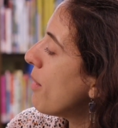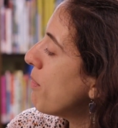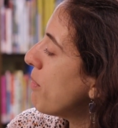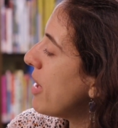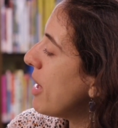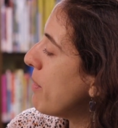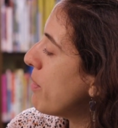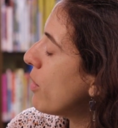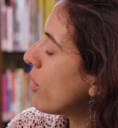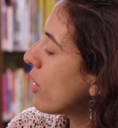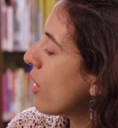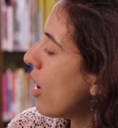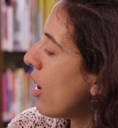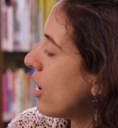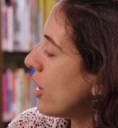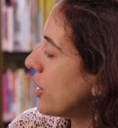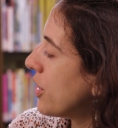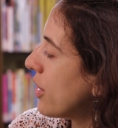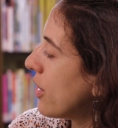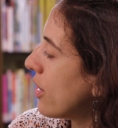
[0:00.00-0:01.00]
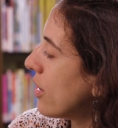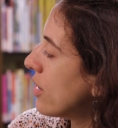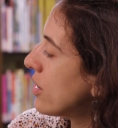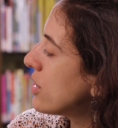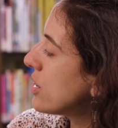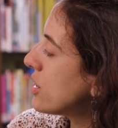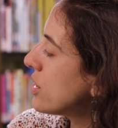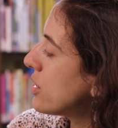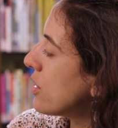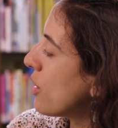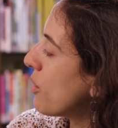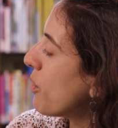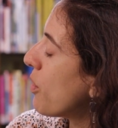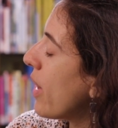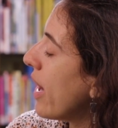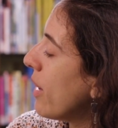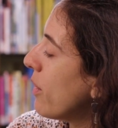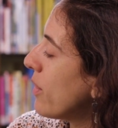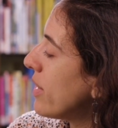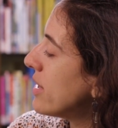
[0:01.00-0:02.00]
People called her Sir
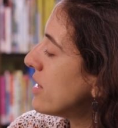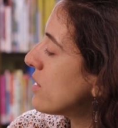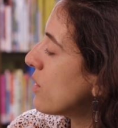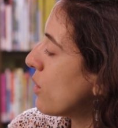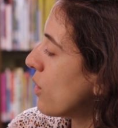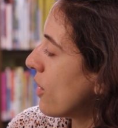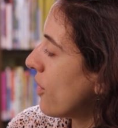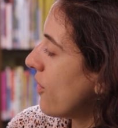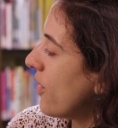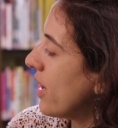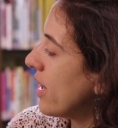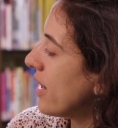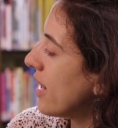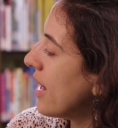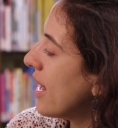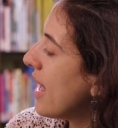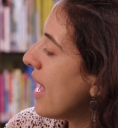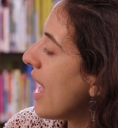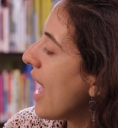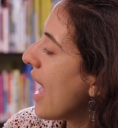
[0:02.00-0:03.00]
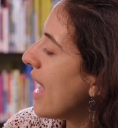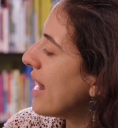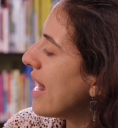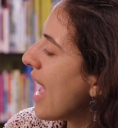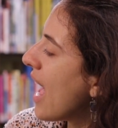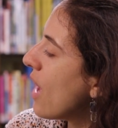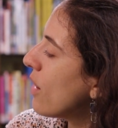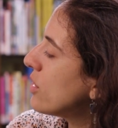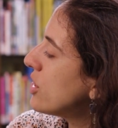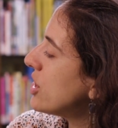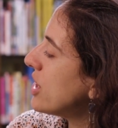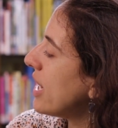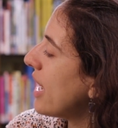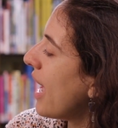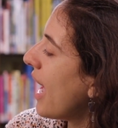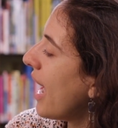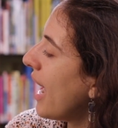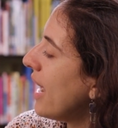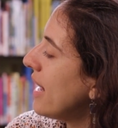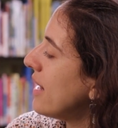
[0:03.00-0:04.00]
Brangwyn's orphan, and how she
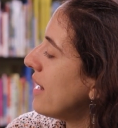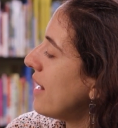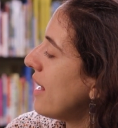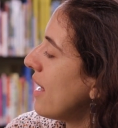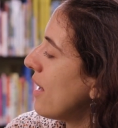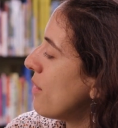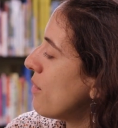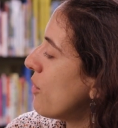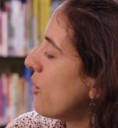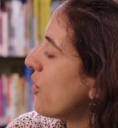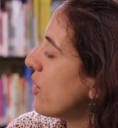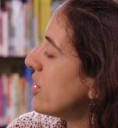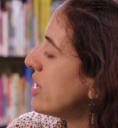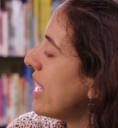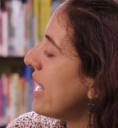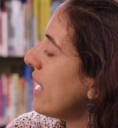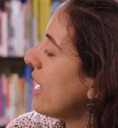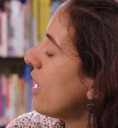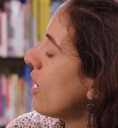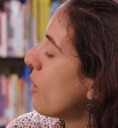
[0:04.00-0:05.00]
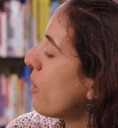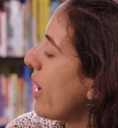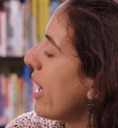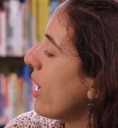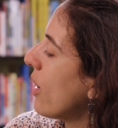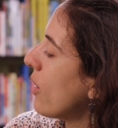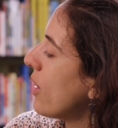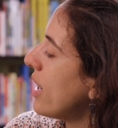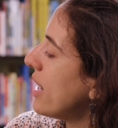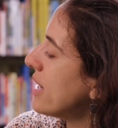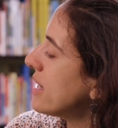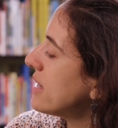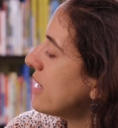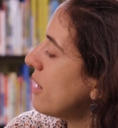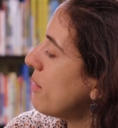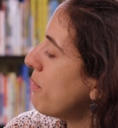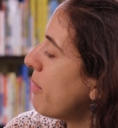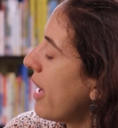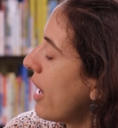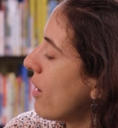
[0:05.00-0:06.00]
hated him for taking away her
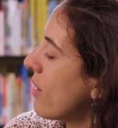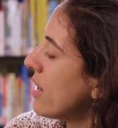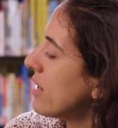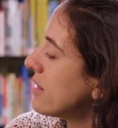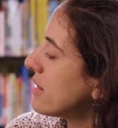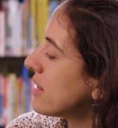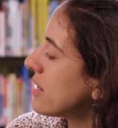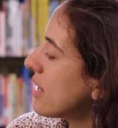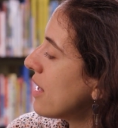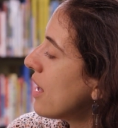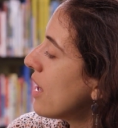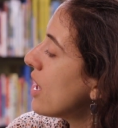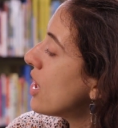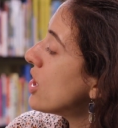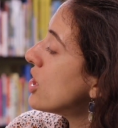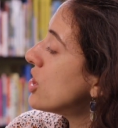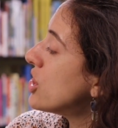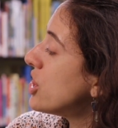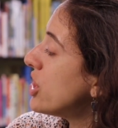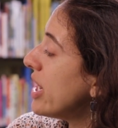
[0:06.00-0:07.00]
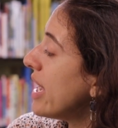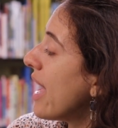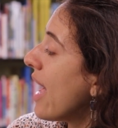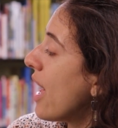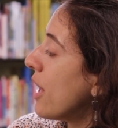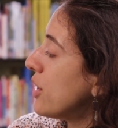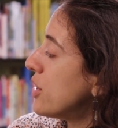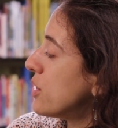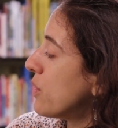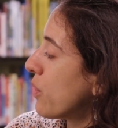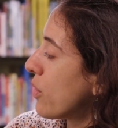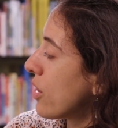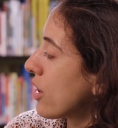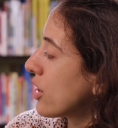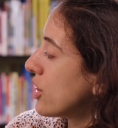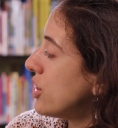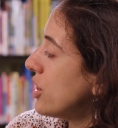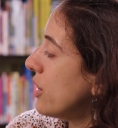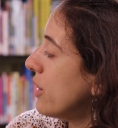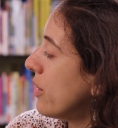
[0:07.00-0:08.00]
innocent parents. She had to
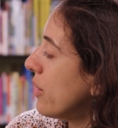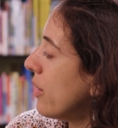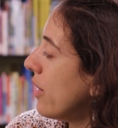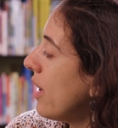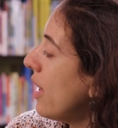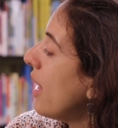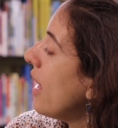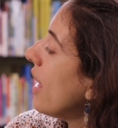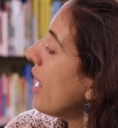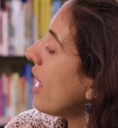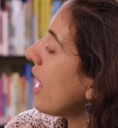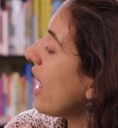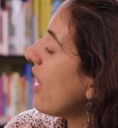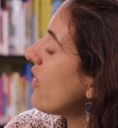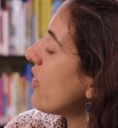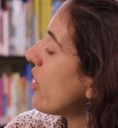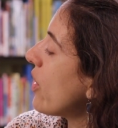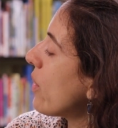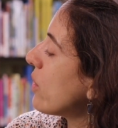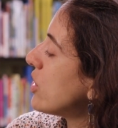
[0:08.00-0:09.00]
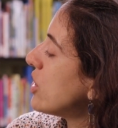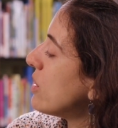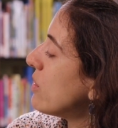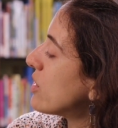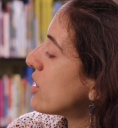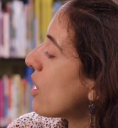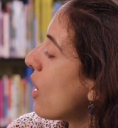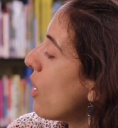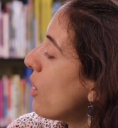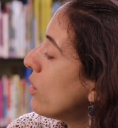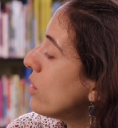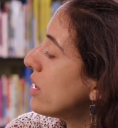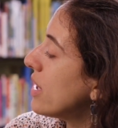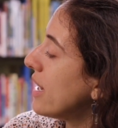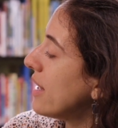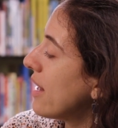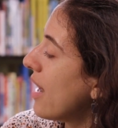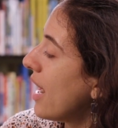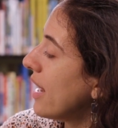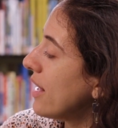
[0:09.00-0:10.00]
work too, even though she was
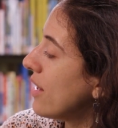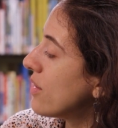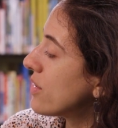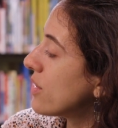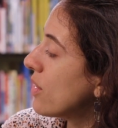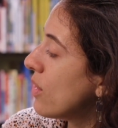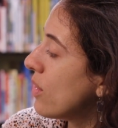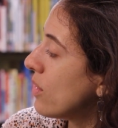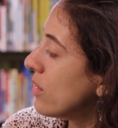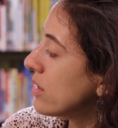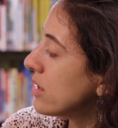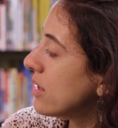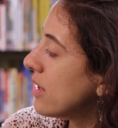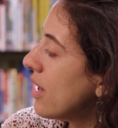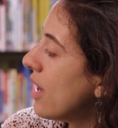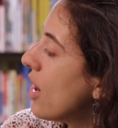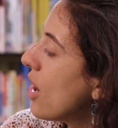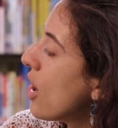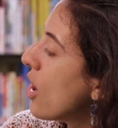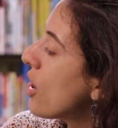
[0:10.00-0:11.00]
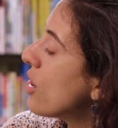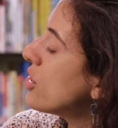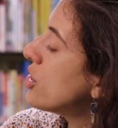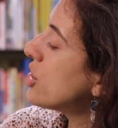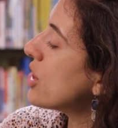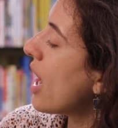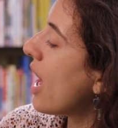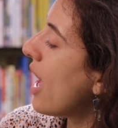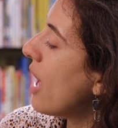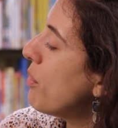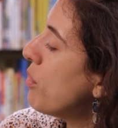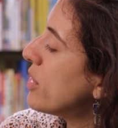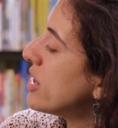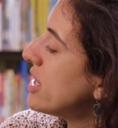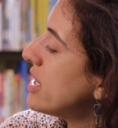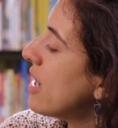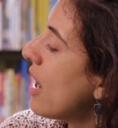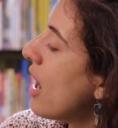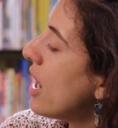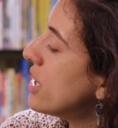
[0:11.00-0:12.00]
only 9 years old. Her job was
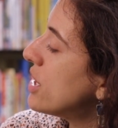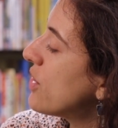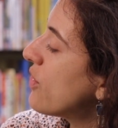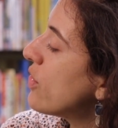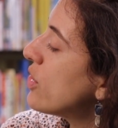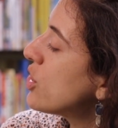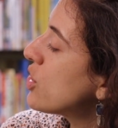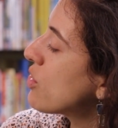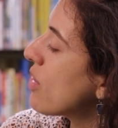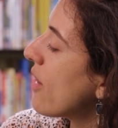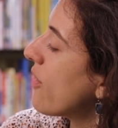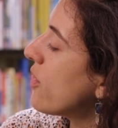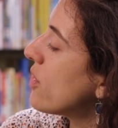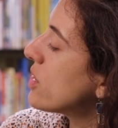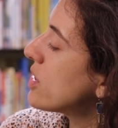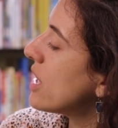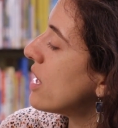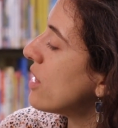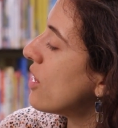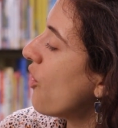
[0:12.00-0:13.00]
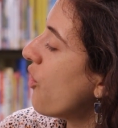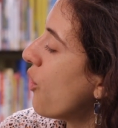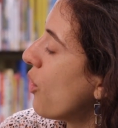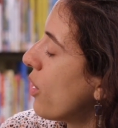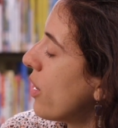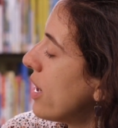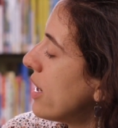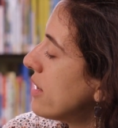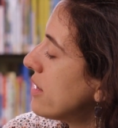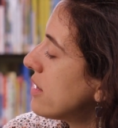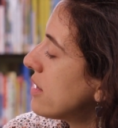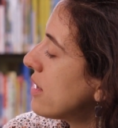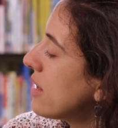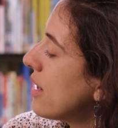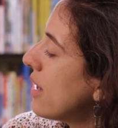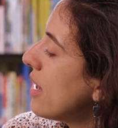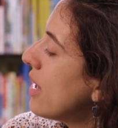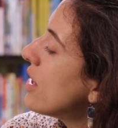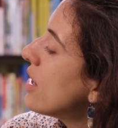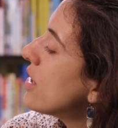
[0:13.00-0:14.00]
to hunt for truffles in the forest.
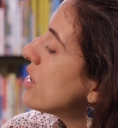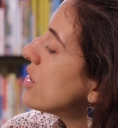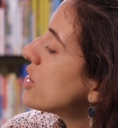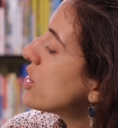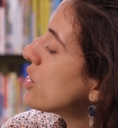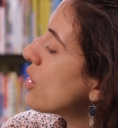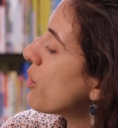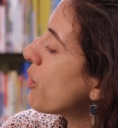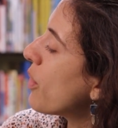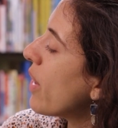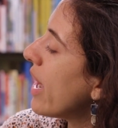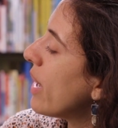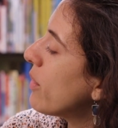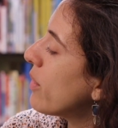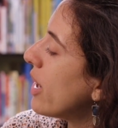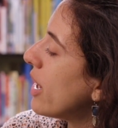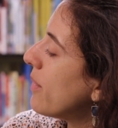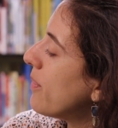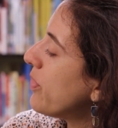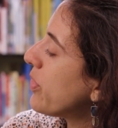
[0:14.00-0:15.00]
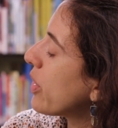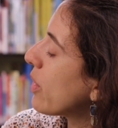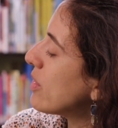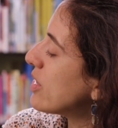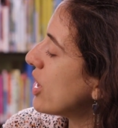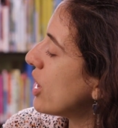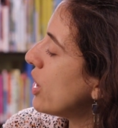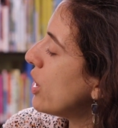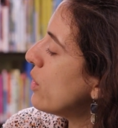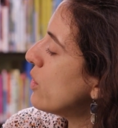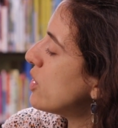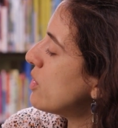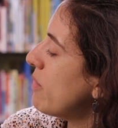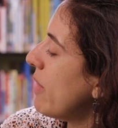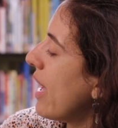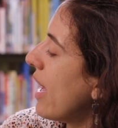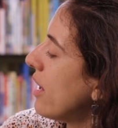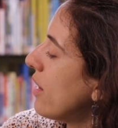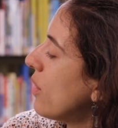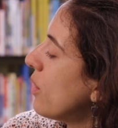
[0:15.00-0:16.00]
Sir Brangwyn was a huge
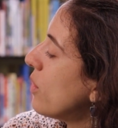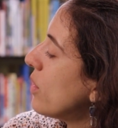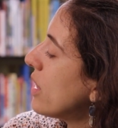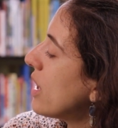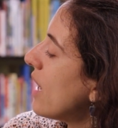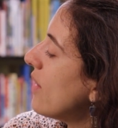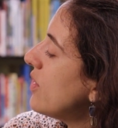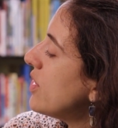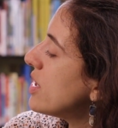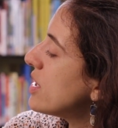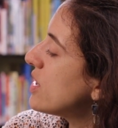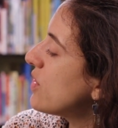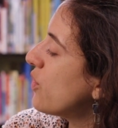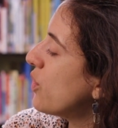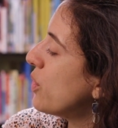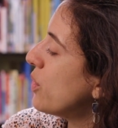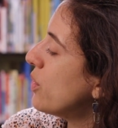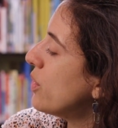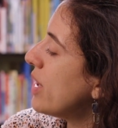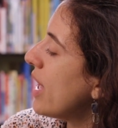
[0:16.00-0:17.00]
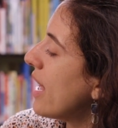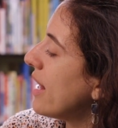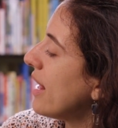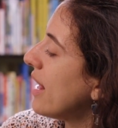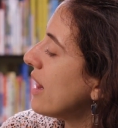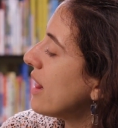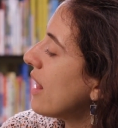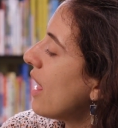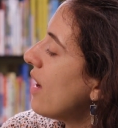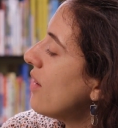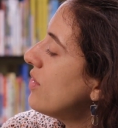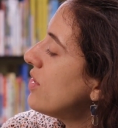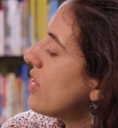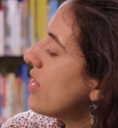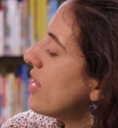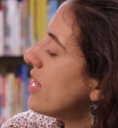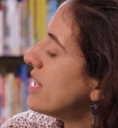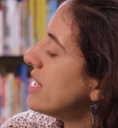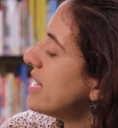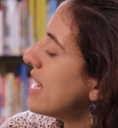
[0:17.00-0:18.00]
man who loved his food, and he loved
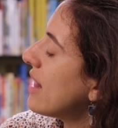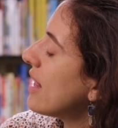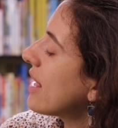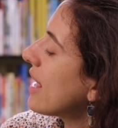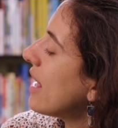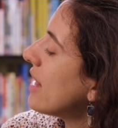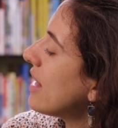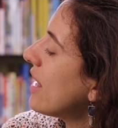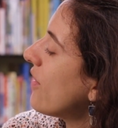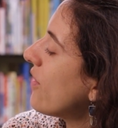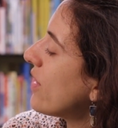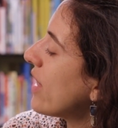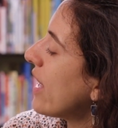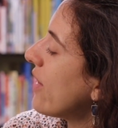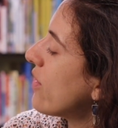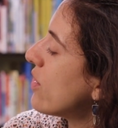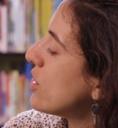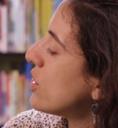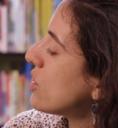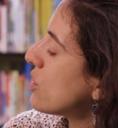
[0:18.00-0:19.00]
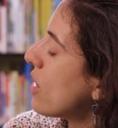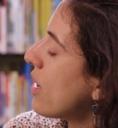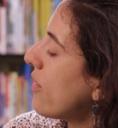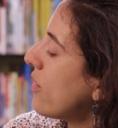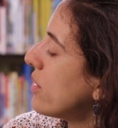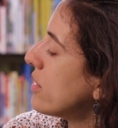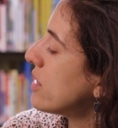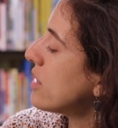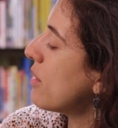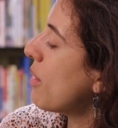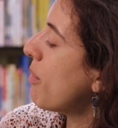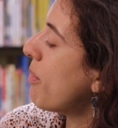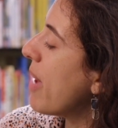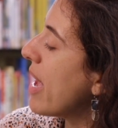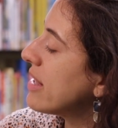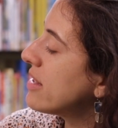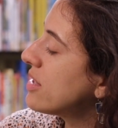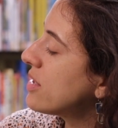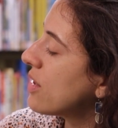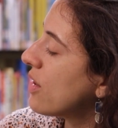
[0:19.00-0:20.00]
the delicately flavored truffles
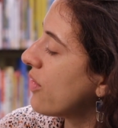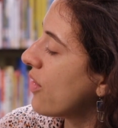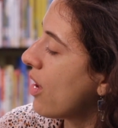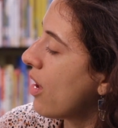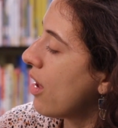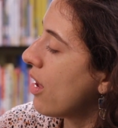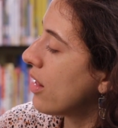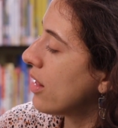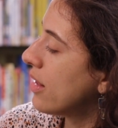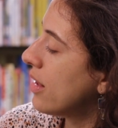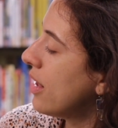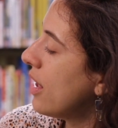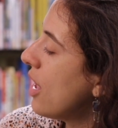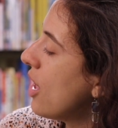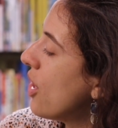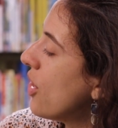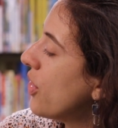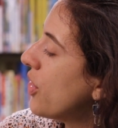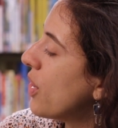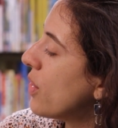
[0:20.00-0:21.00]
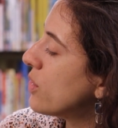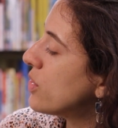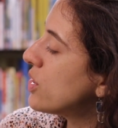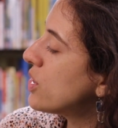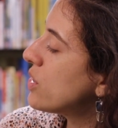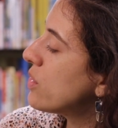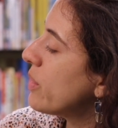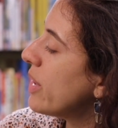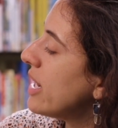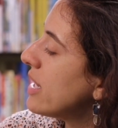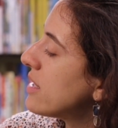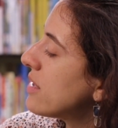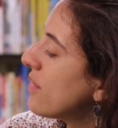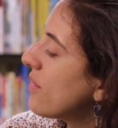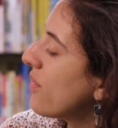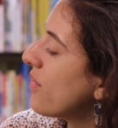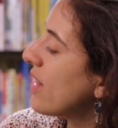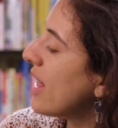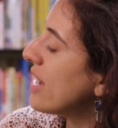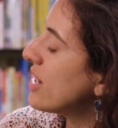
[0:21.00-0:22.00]
best of all, those sweet,
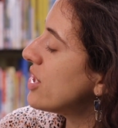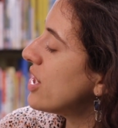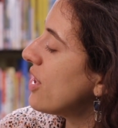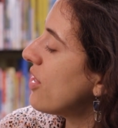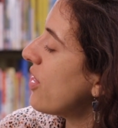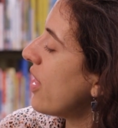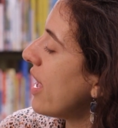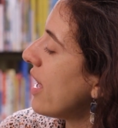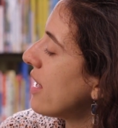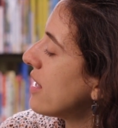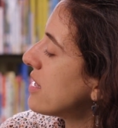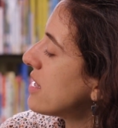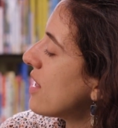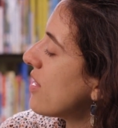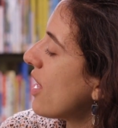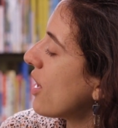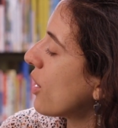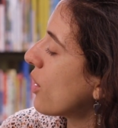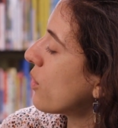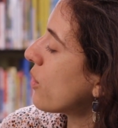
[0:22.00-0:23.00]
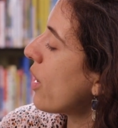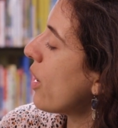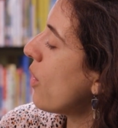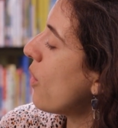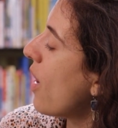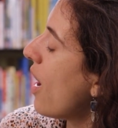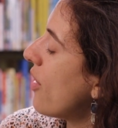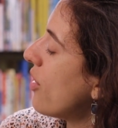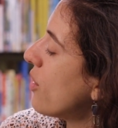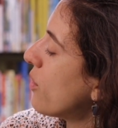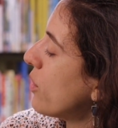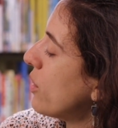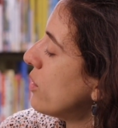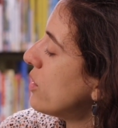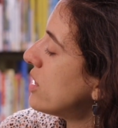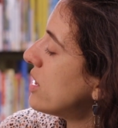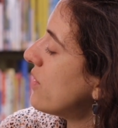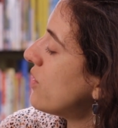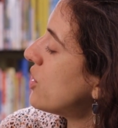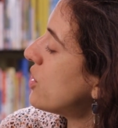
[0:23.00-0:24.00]
fleshy things that grow on the
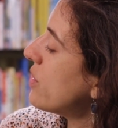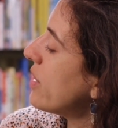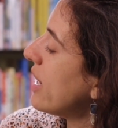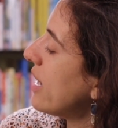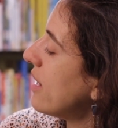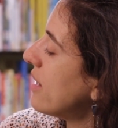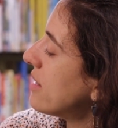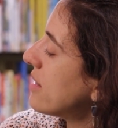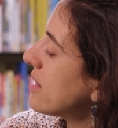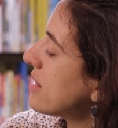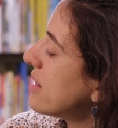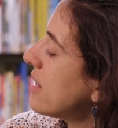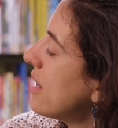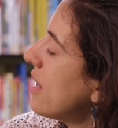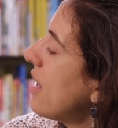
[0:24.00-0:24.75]
roots of trees.